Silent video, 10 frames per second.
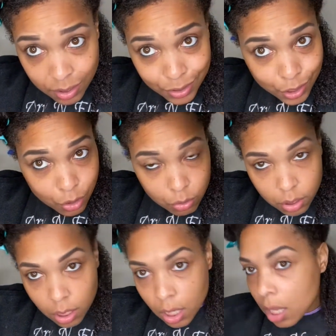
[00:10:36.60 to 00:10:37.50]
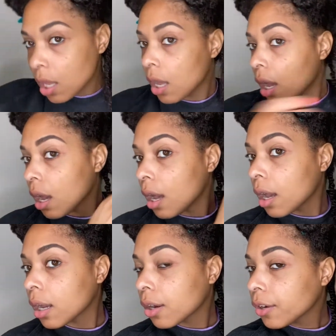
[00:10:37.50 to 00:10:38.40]
Joke.
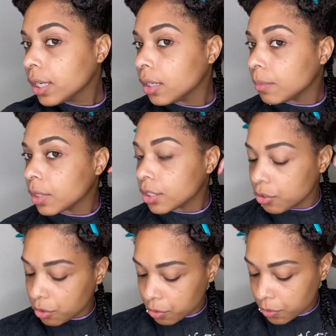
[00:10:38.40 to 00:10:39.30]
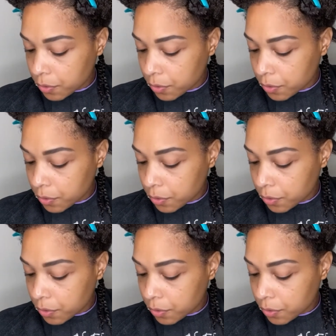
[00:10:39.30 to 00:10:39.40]
Cream you use.